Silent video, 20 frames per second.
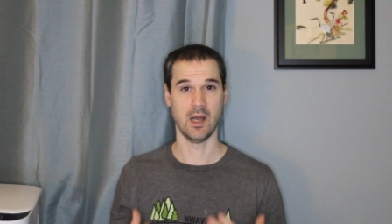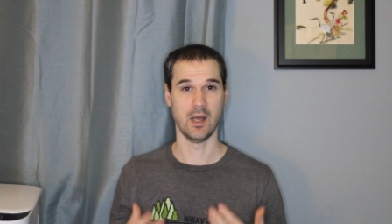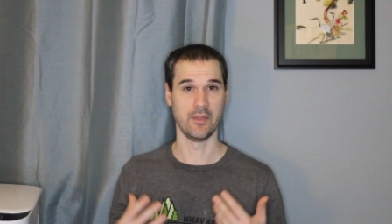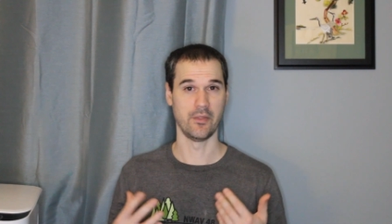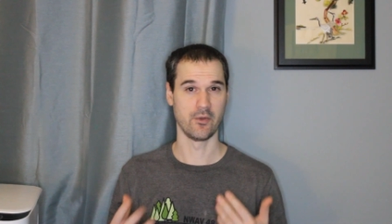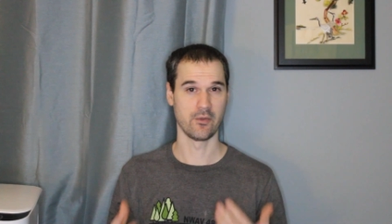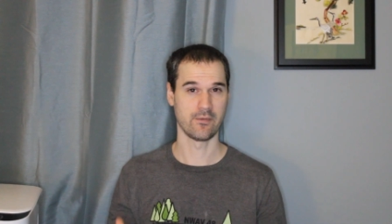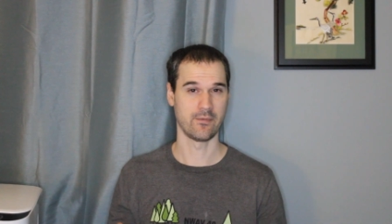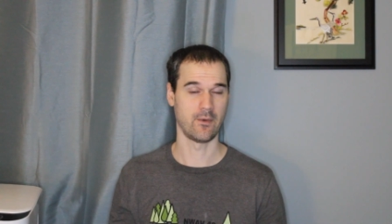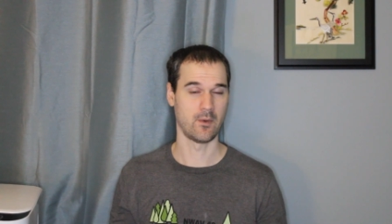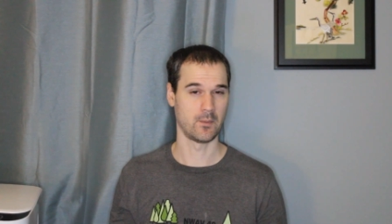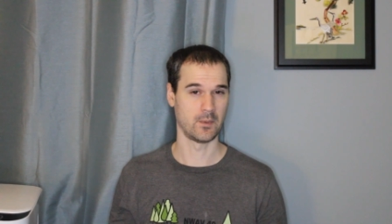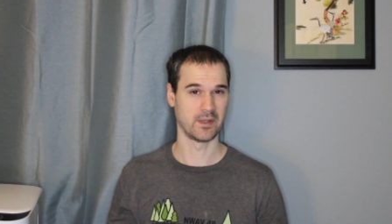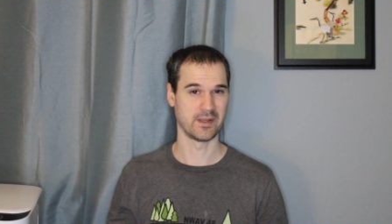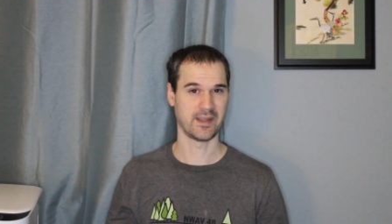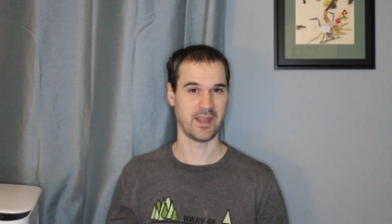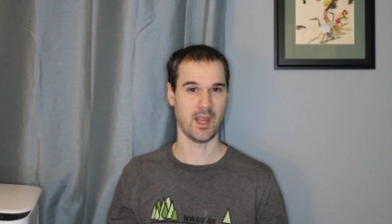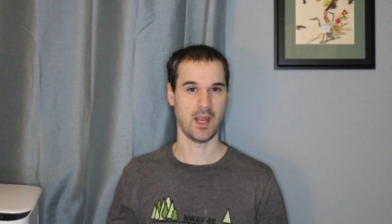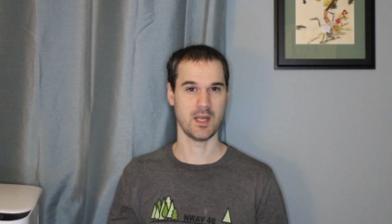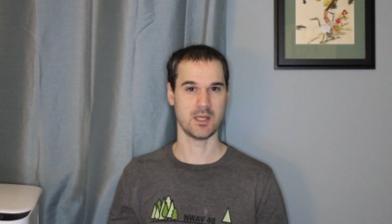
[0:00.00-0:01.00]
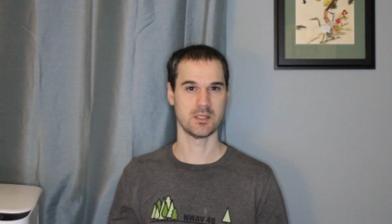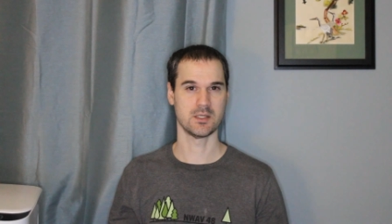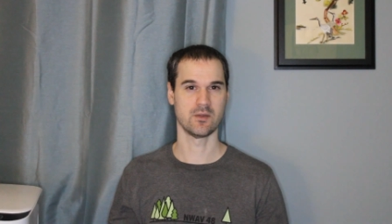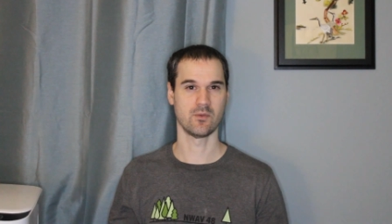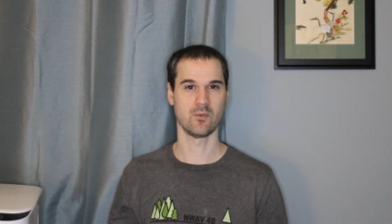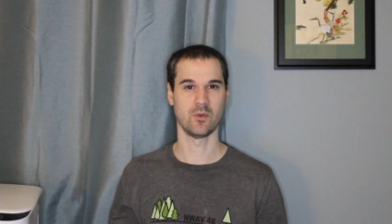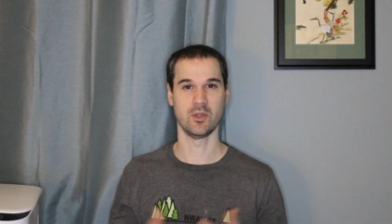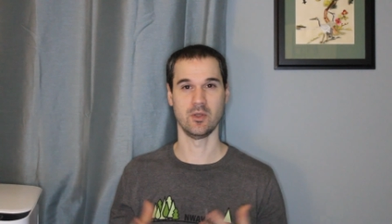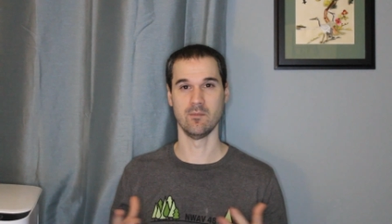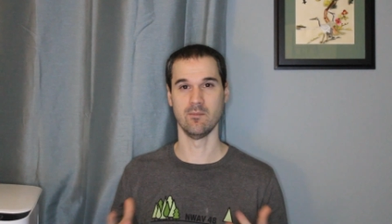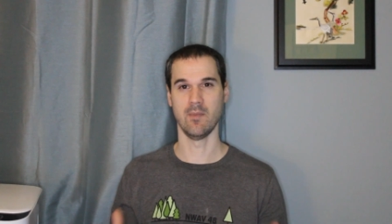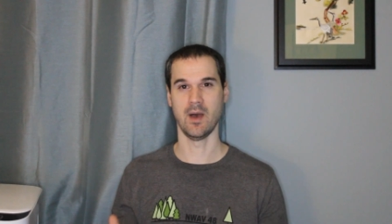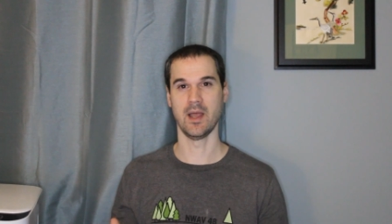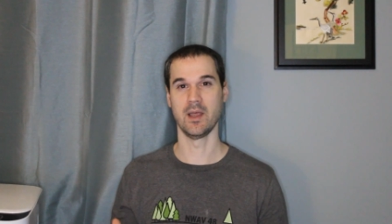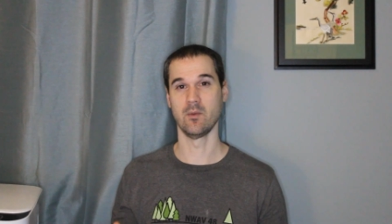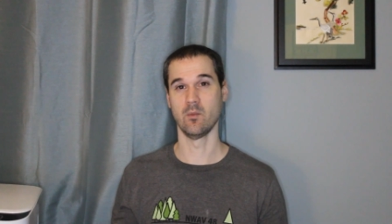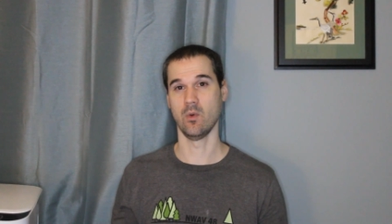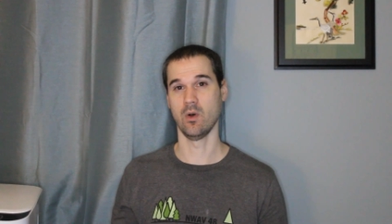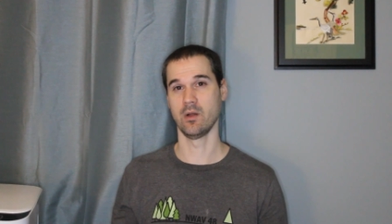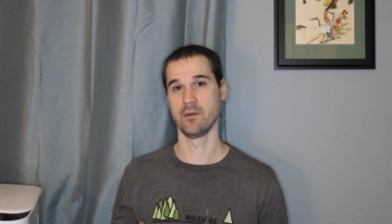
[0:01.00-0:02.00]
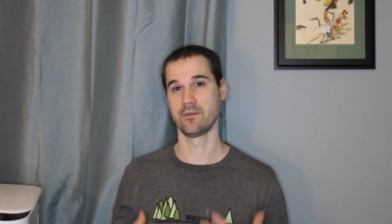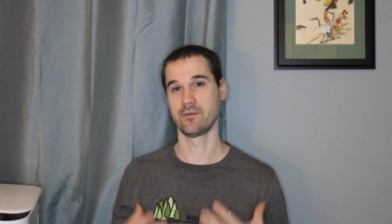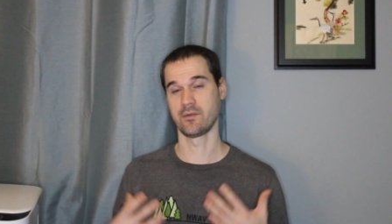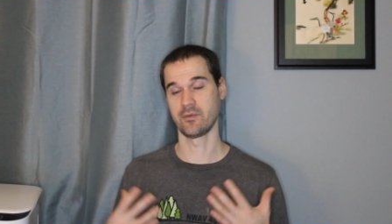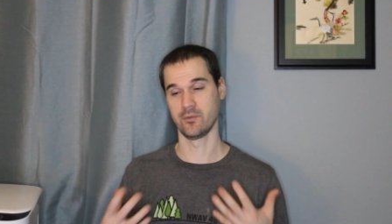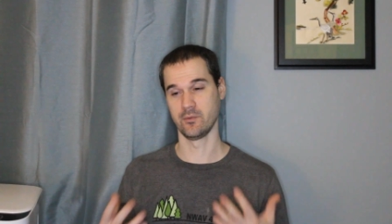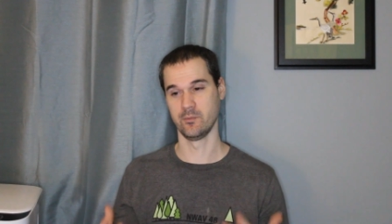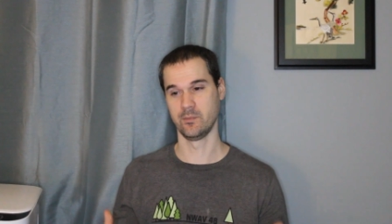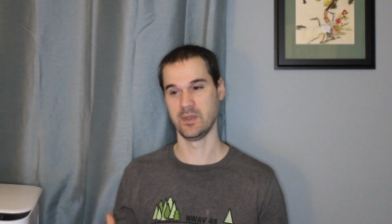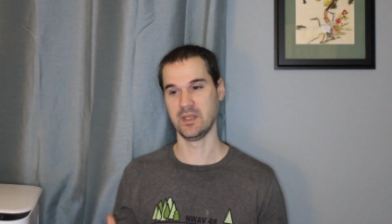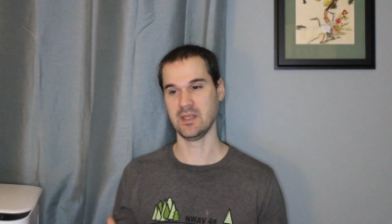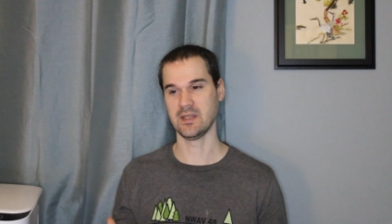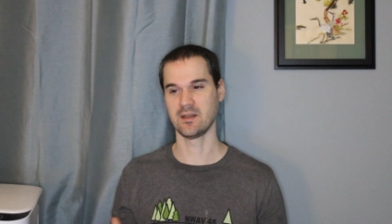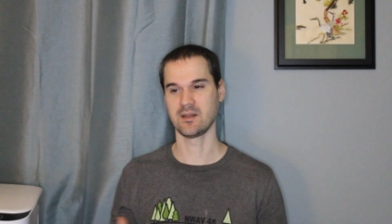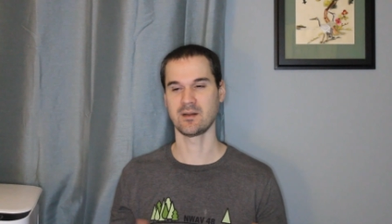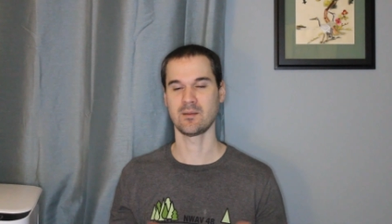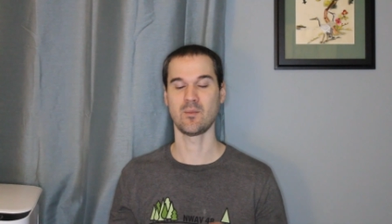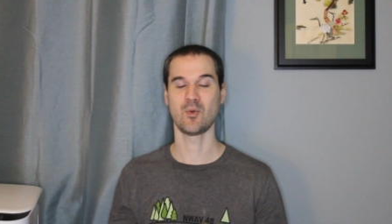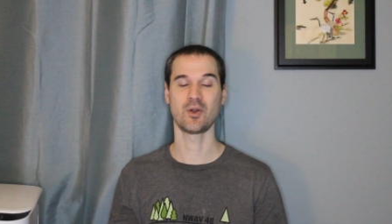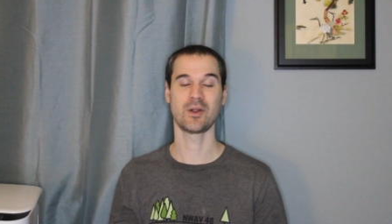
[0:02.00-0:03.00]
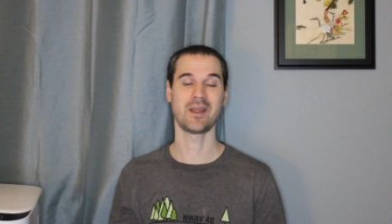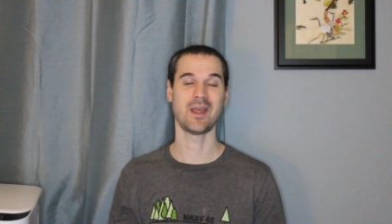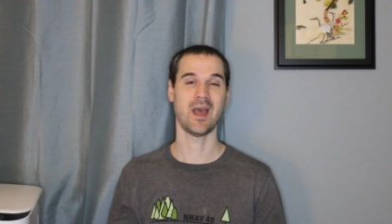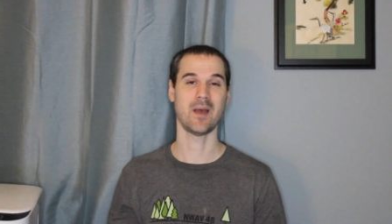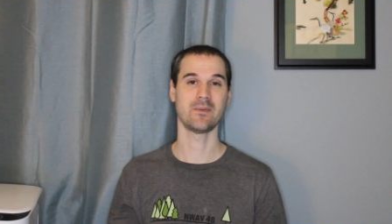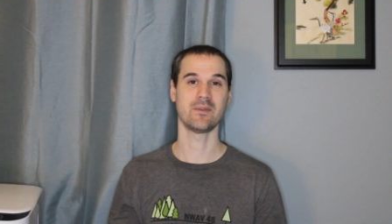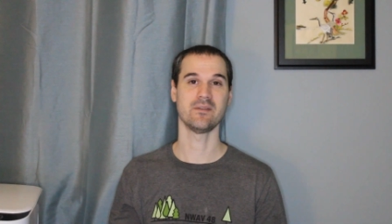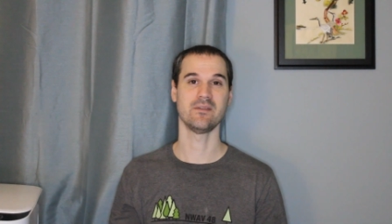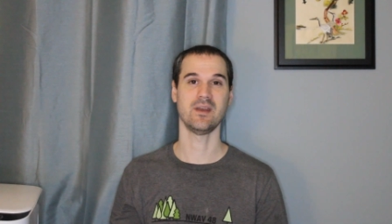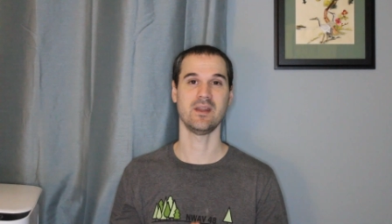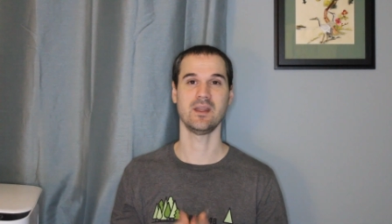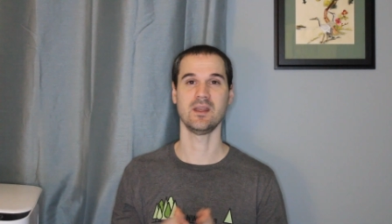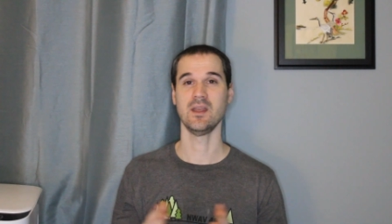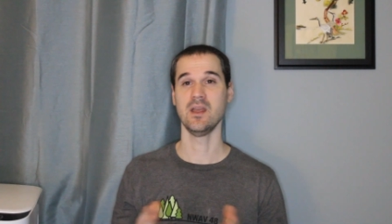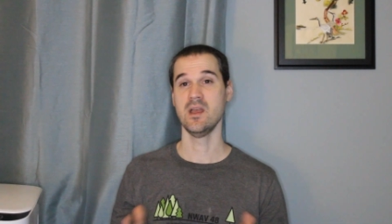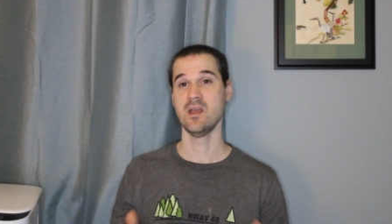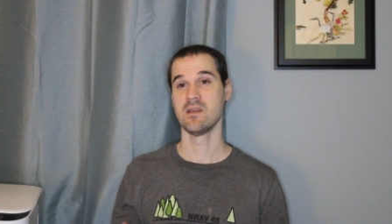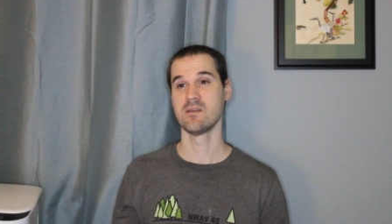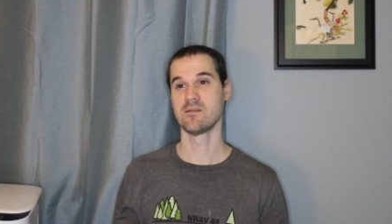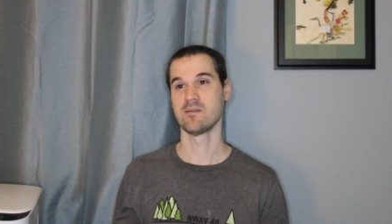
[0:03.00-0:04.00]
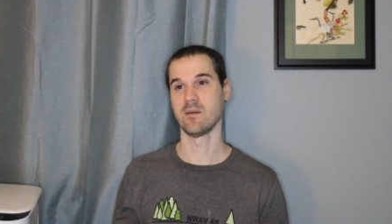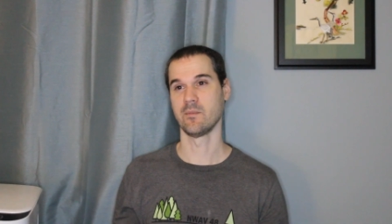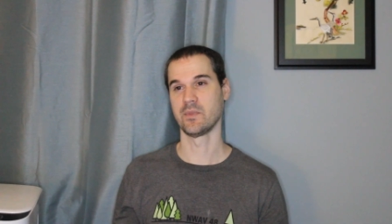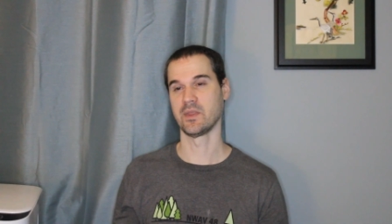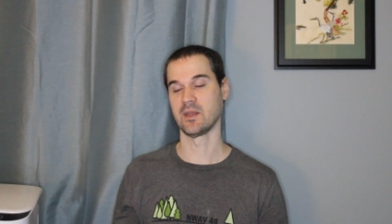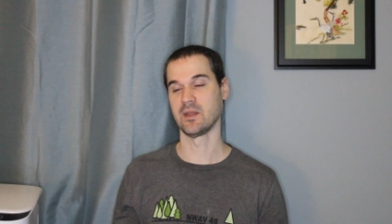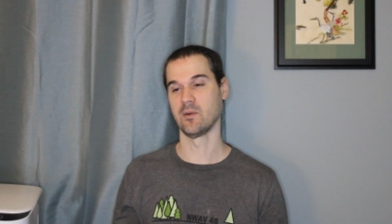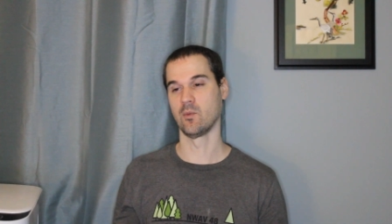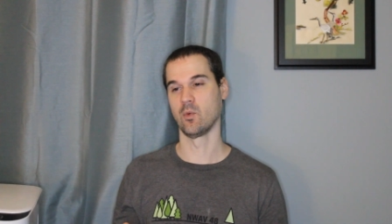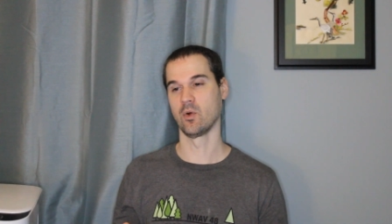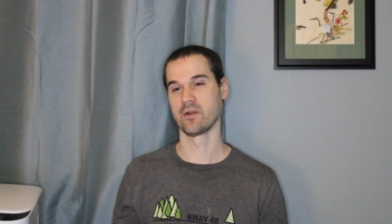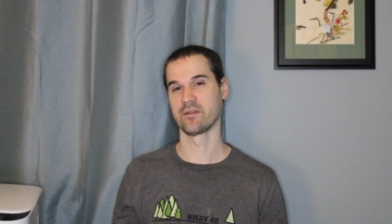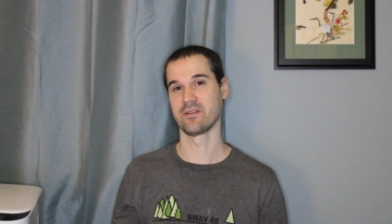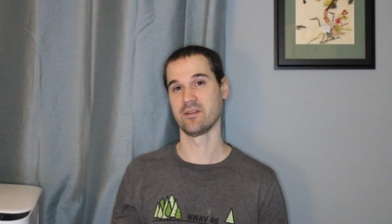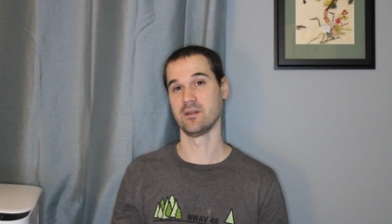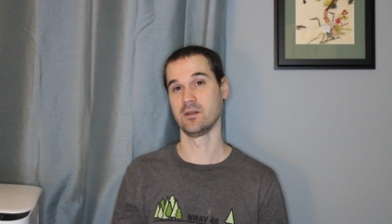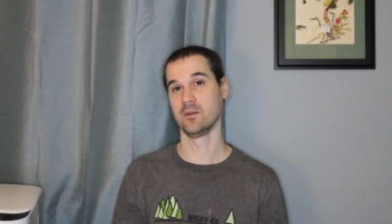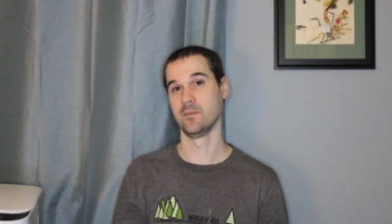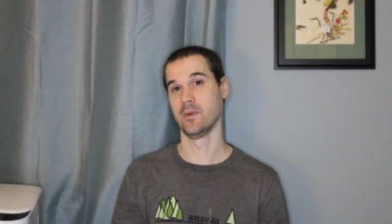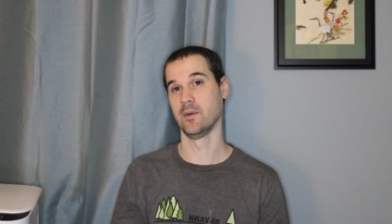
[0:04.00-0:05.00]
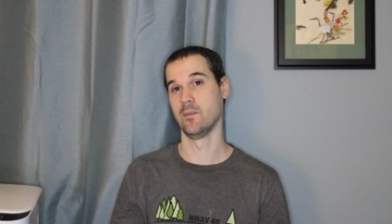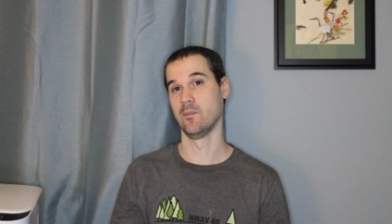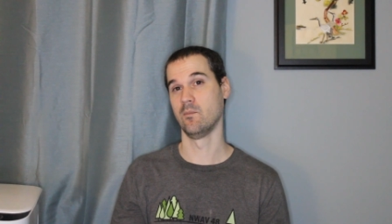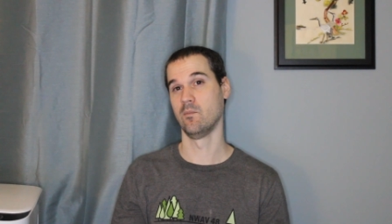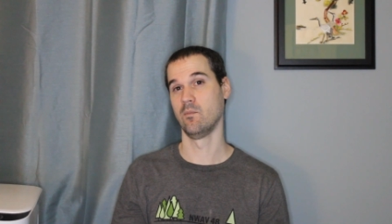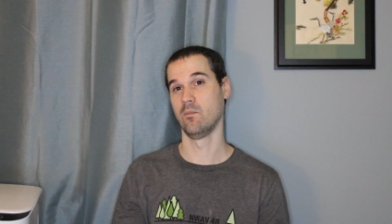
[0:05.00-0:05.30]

those formal occasions where you might want to be a little more captivating. Something that works a little bit